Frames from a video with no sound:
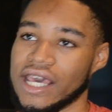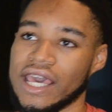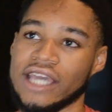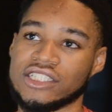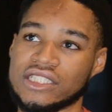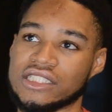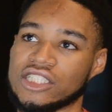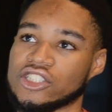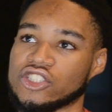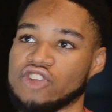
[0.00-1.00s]
and just
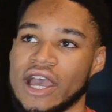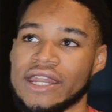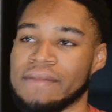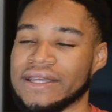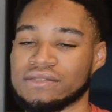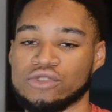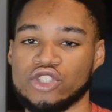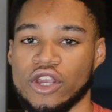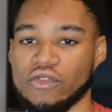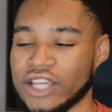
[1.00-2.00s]
trying to make some
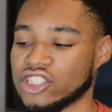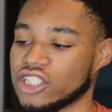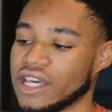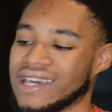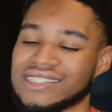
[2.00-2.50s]
trickeration.